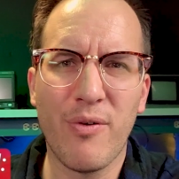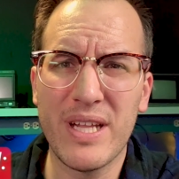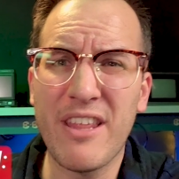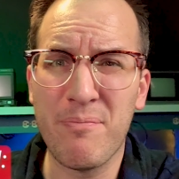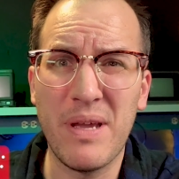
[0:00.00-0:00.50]
what
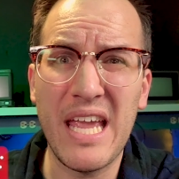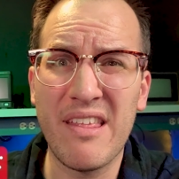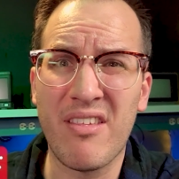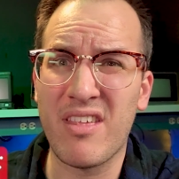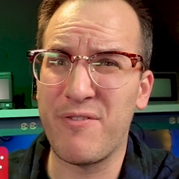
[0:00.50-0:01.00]
this
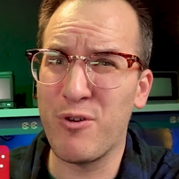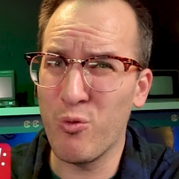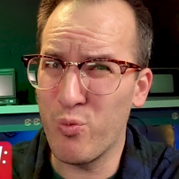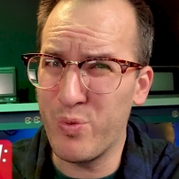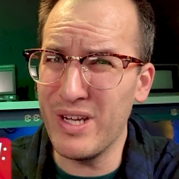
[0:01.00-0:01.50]
means is if you
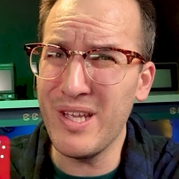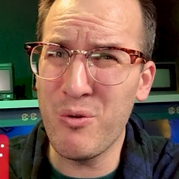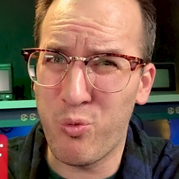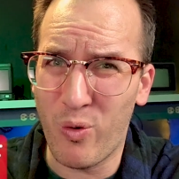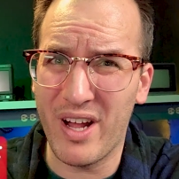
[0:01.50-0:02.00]
really
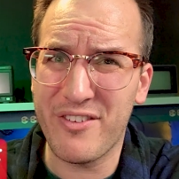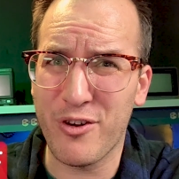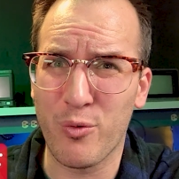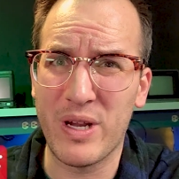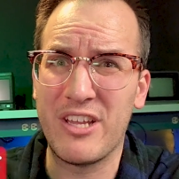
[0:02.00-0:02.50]
want to
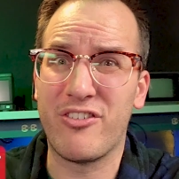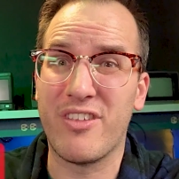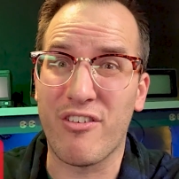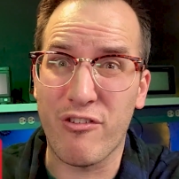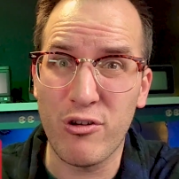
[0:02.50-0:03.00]
reach the
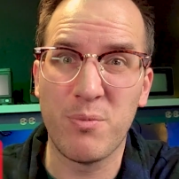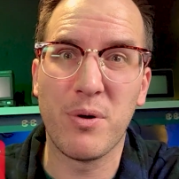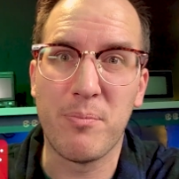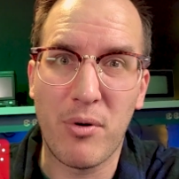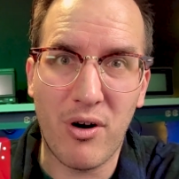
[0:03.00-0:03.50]
Super
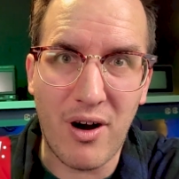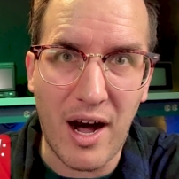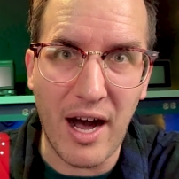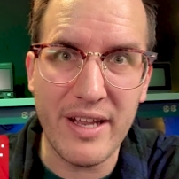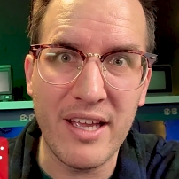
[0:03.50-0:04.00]
Bowl
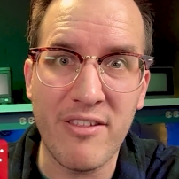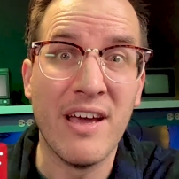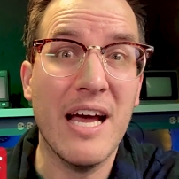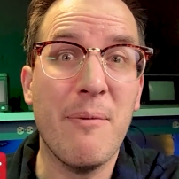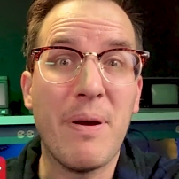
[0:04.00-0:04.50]
audience,
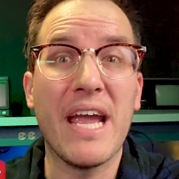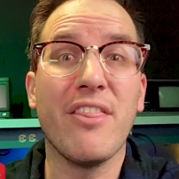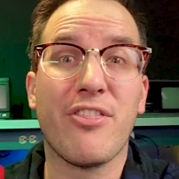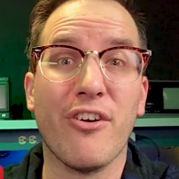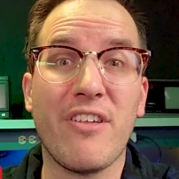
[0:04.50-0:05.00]
paying
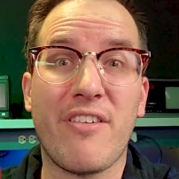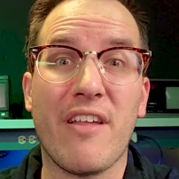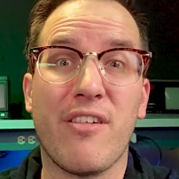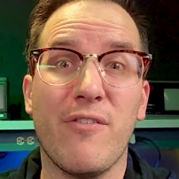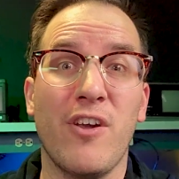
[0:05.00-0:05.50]
30
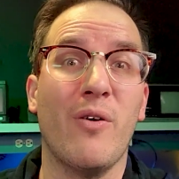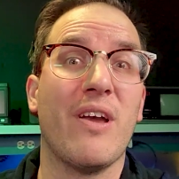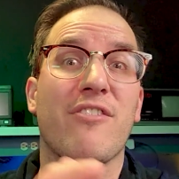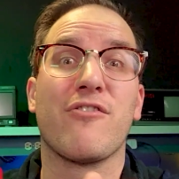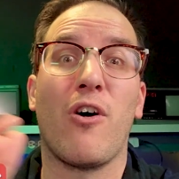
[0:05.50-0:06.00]
cents a view
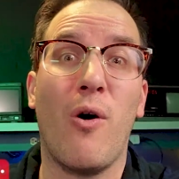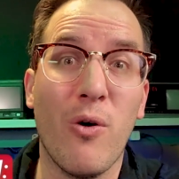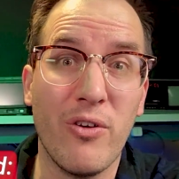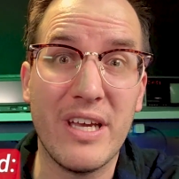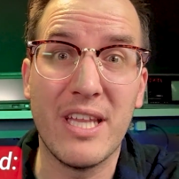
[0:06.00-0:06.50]
is
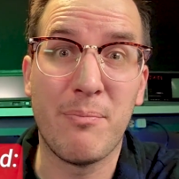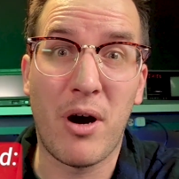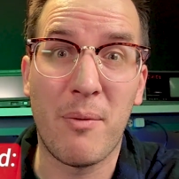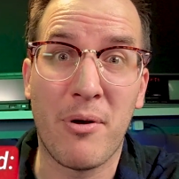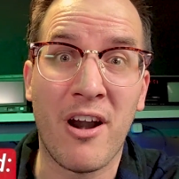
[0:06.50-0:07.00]
totally in the
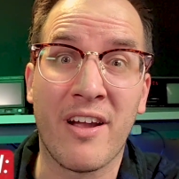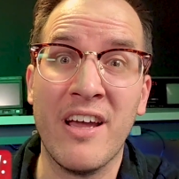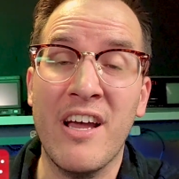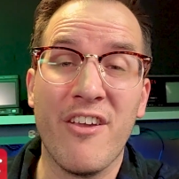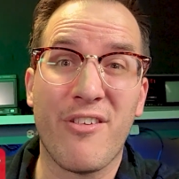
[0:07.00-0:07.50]
ballpark.
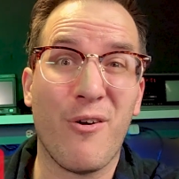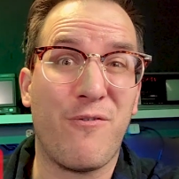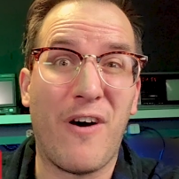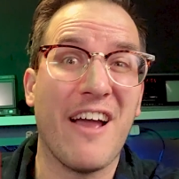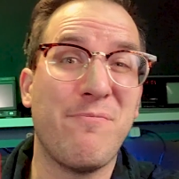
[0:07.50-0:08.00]
So
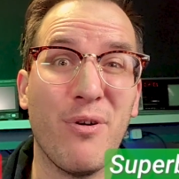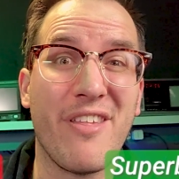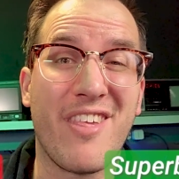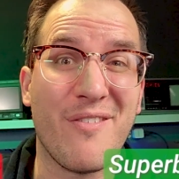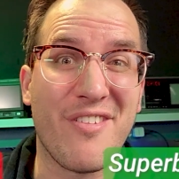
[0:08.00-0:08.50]

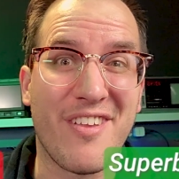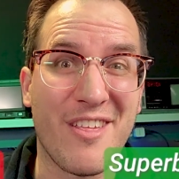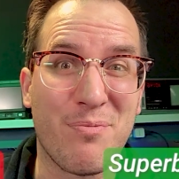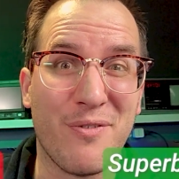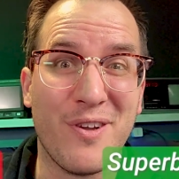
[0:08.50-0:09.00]
5.7
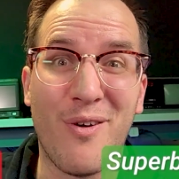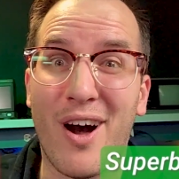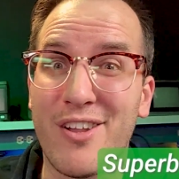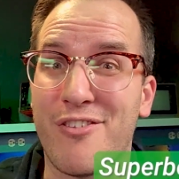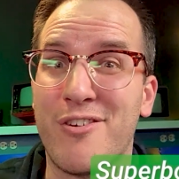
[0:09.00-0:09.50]
cents per view
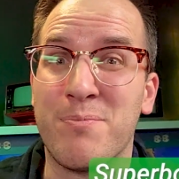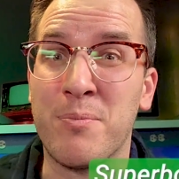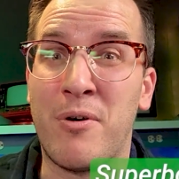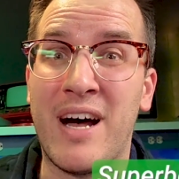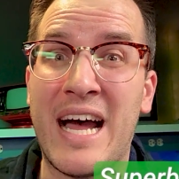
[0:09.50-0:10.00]
on a Super
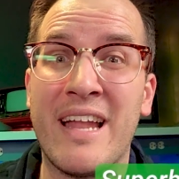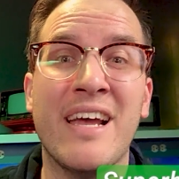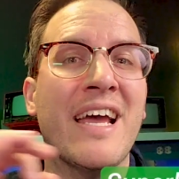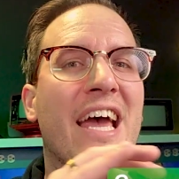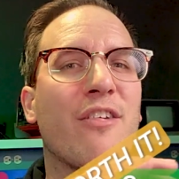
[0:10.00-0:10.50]
Bowl ad
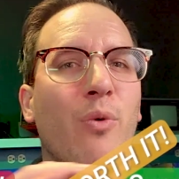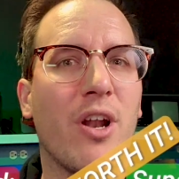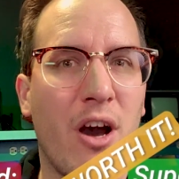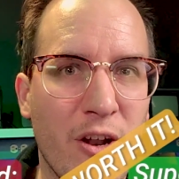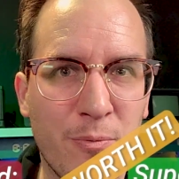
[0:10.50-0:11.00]
is
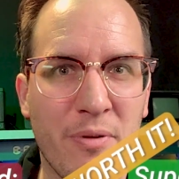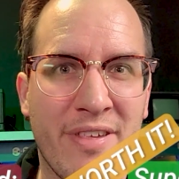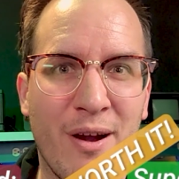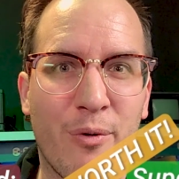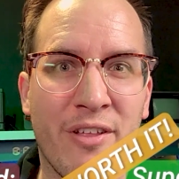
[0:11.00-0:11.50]

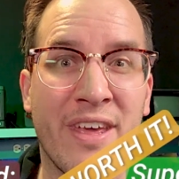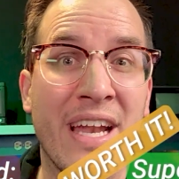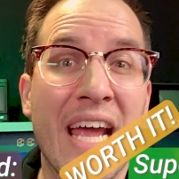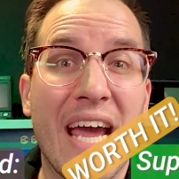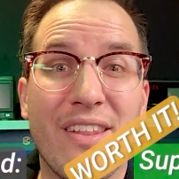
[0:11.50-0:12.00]
100% worth it.
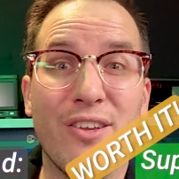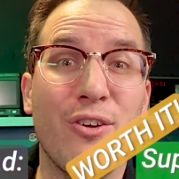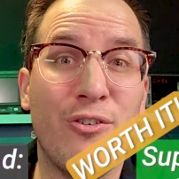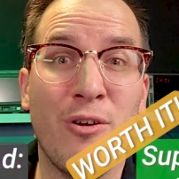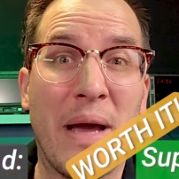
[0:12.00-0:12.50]
And the
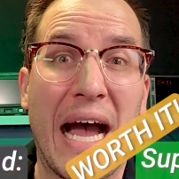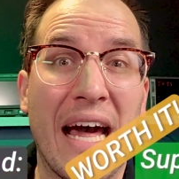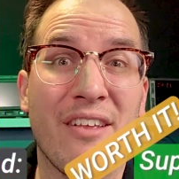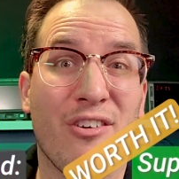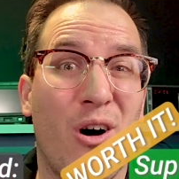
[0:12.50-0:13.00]
YouTube
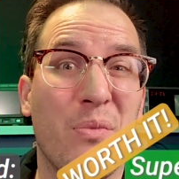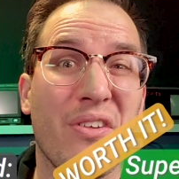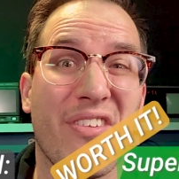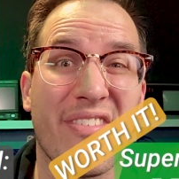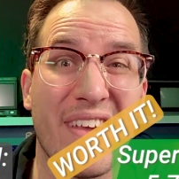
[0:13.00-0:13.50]
ad is
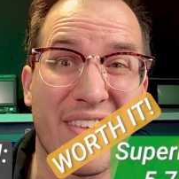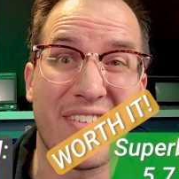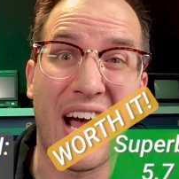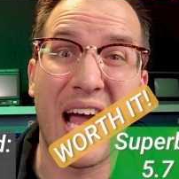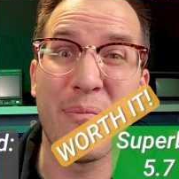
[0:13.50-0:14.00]
almost 6
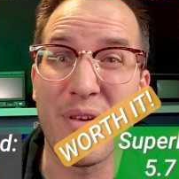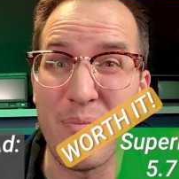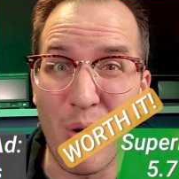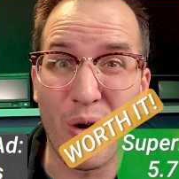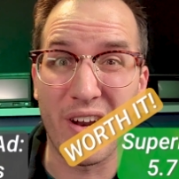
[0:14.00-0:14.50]
times
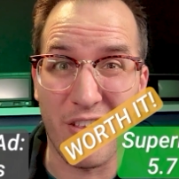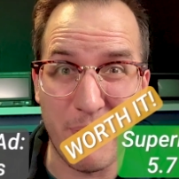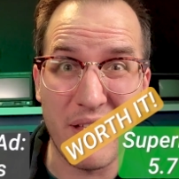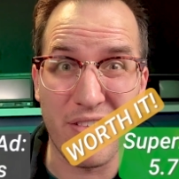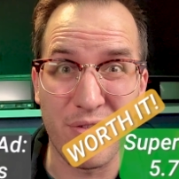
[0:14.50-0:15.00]
more
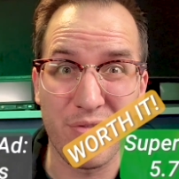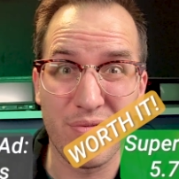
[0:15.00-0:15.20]
expensive.